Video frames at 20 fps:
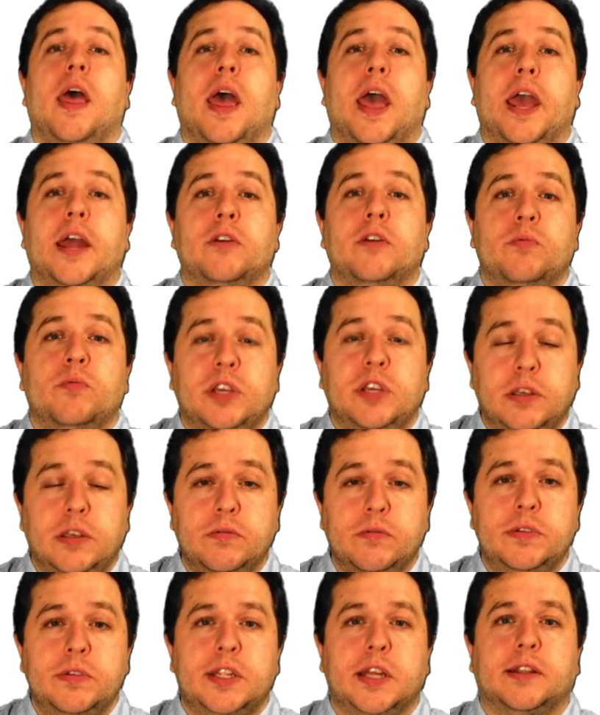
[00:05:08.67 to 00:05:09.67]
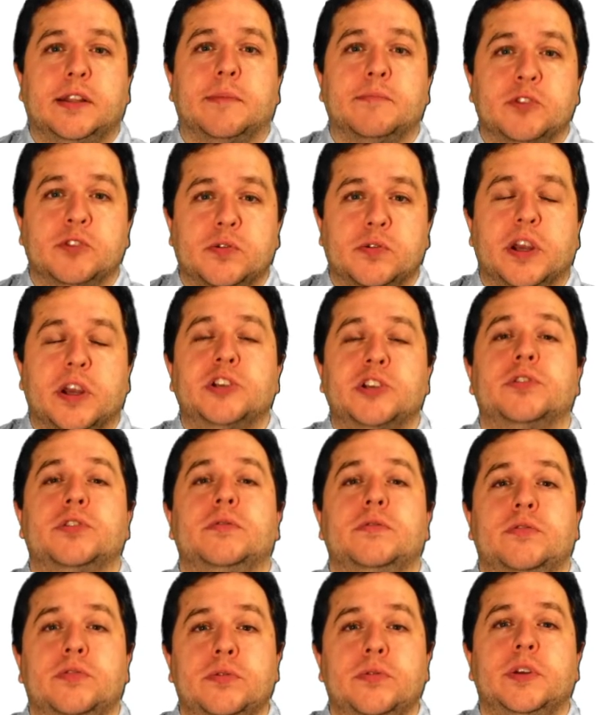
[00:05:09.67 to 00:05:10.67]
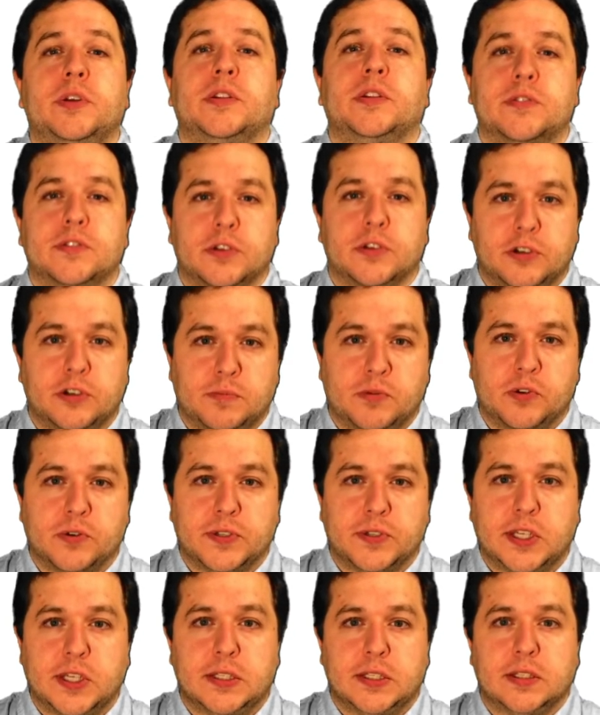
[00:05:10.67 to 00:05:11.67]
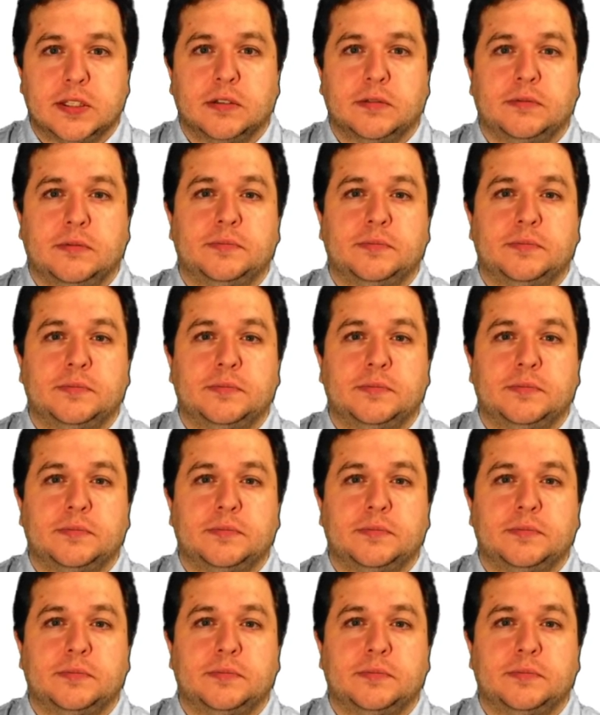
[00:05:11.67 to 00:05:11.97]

and reuse that abstraction during the search process.